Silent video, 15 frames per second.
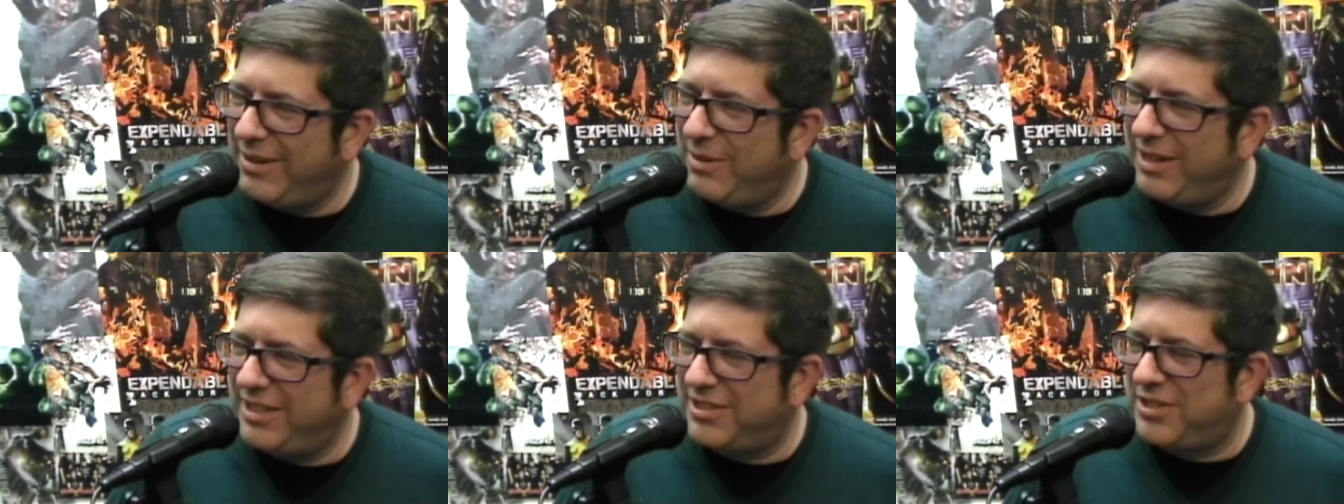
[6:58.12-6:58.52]

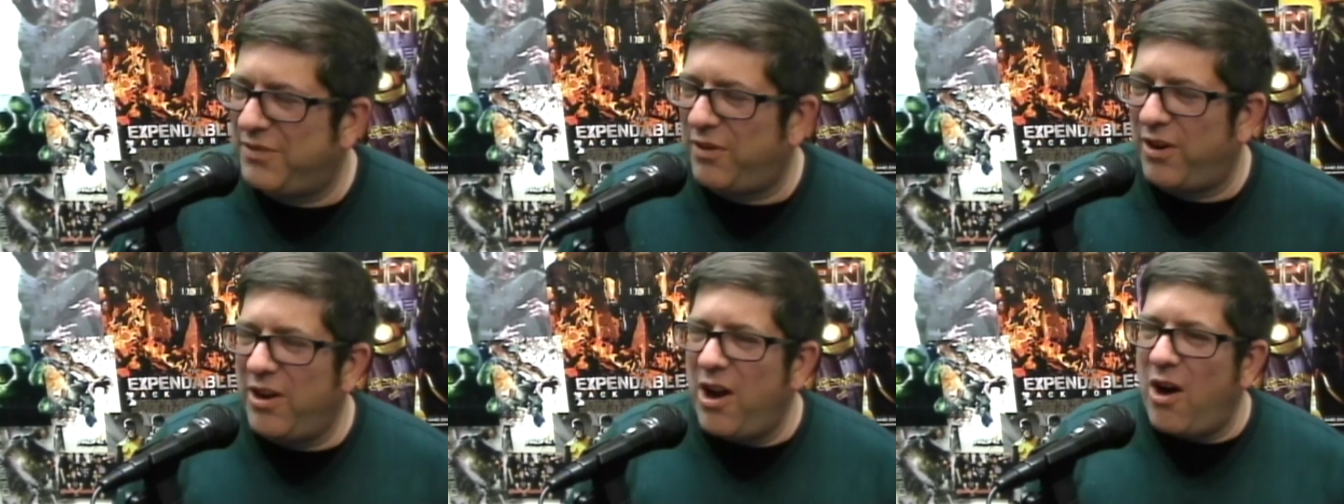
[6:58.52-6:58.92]
went just
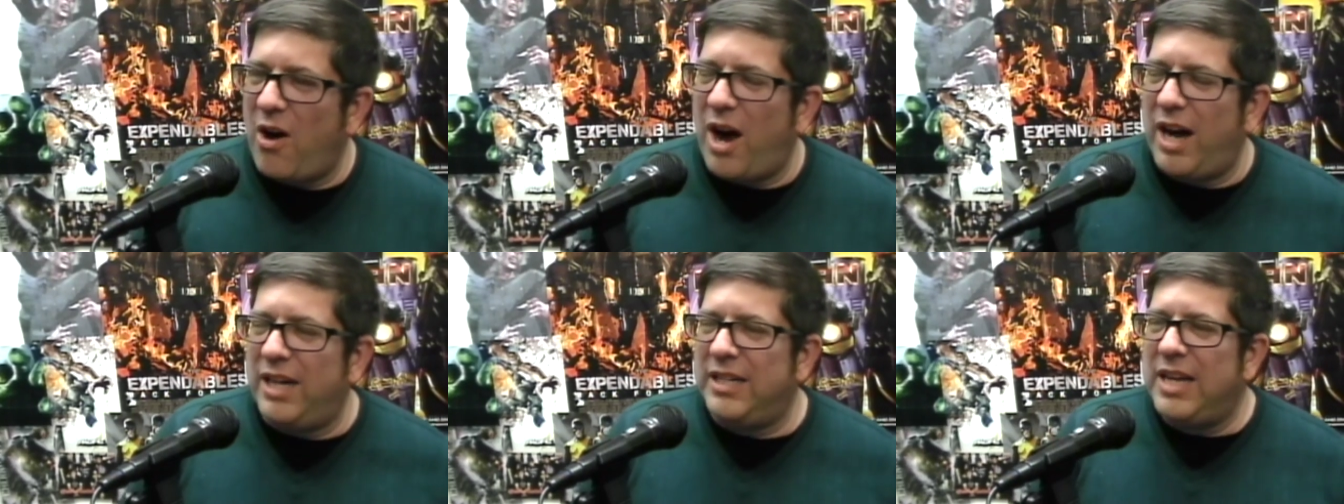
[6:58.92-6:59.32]
too far.
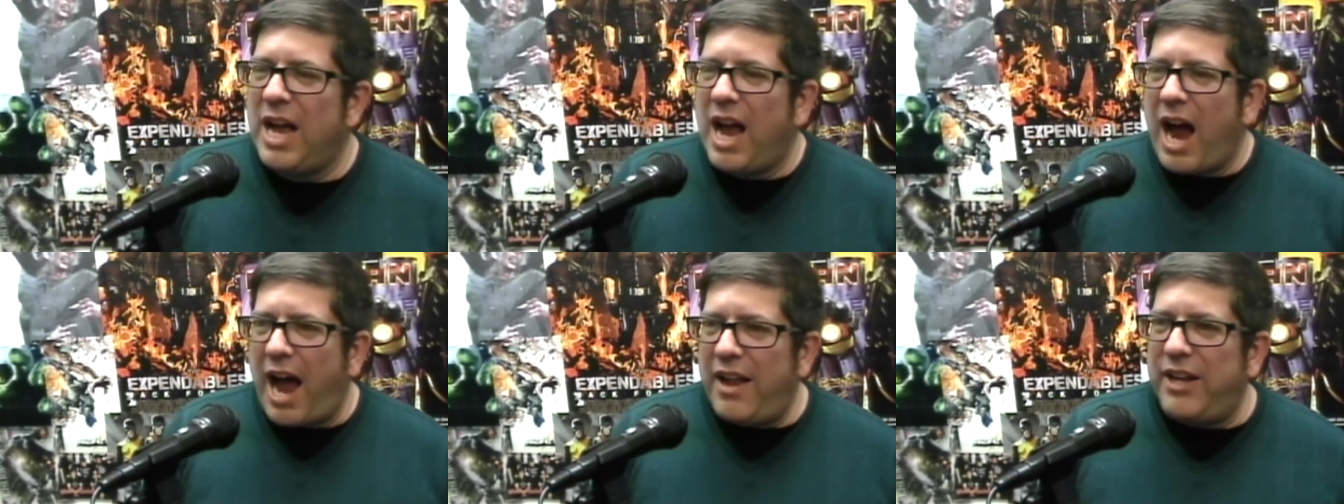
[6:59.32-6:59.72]
No, I
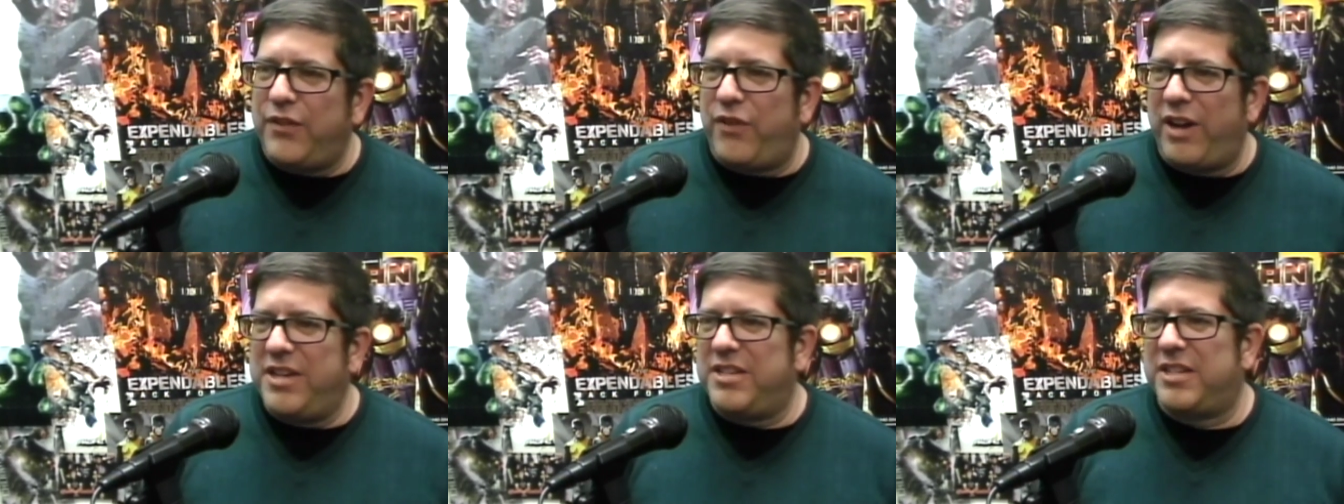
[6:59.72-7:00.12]
think
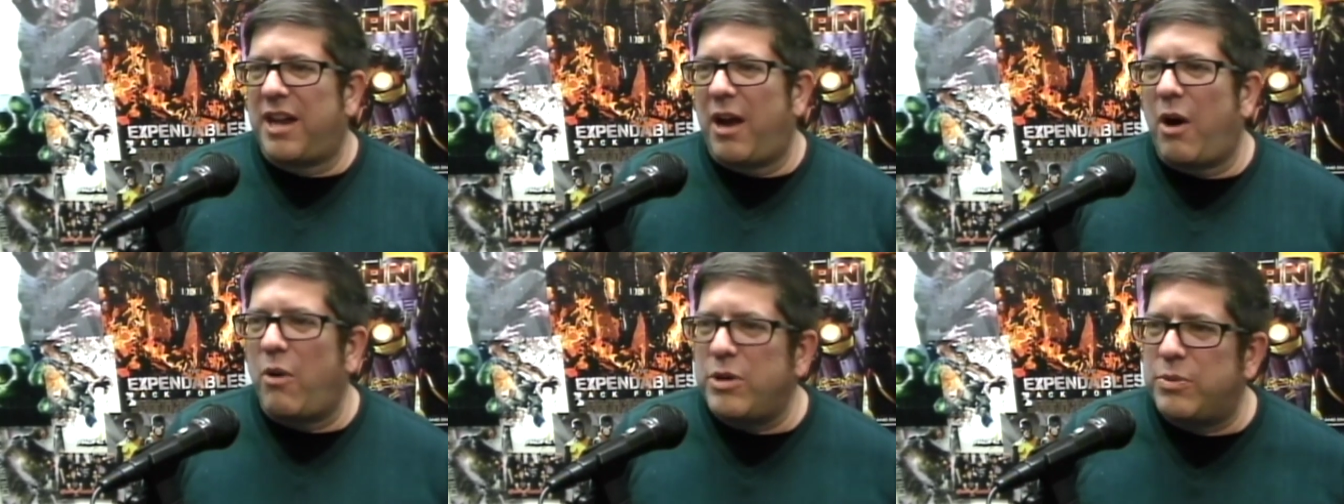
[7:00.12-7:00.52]
it's fine. It's just
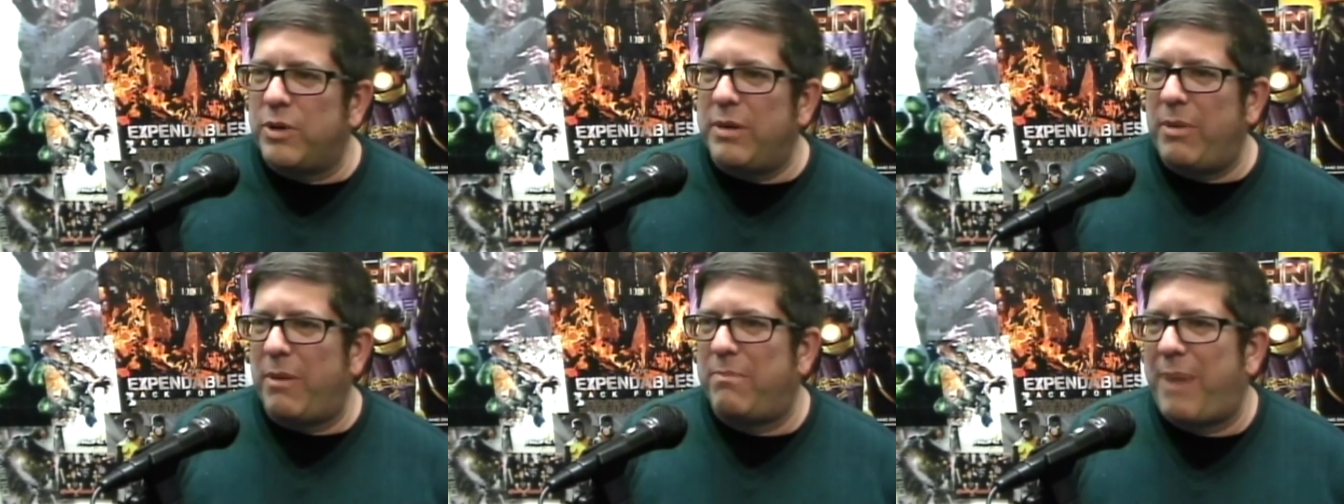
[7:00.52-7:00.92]
I always
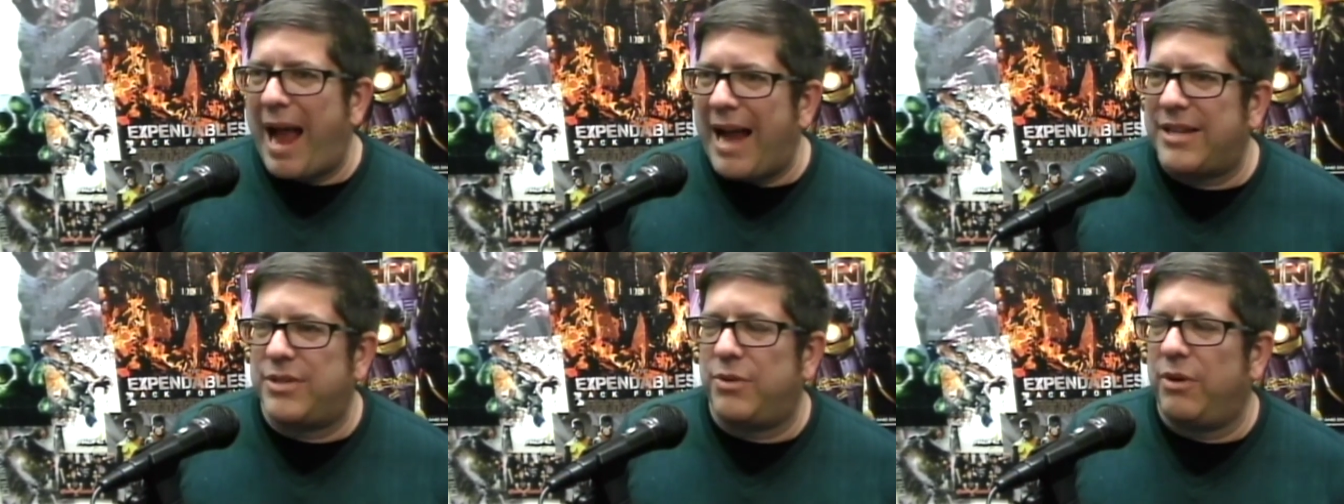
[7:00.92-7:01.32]
worry about
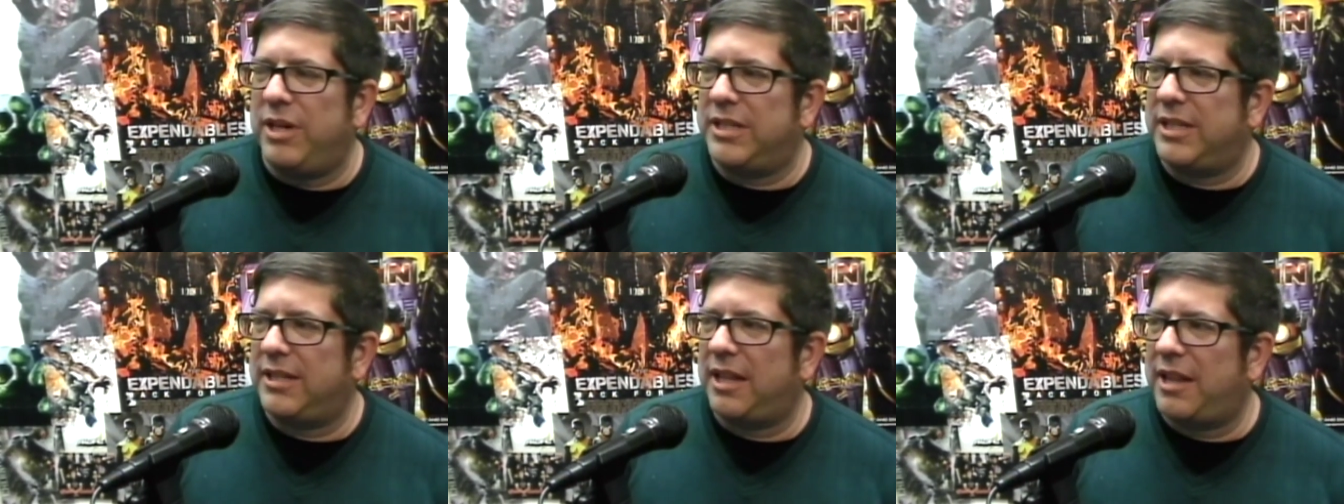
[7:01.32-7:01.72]

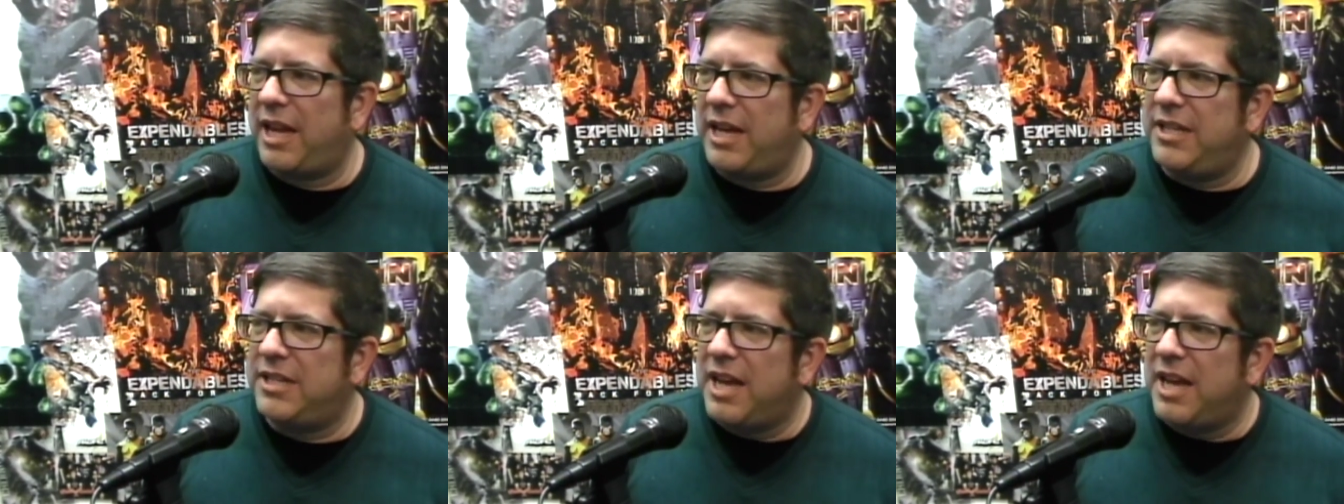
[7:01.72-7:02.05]
backstory. It's like the thing is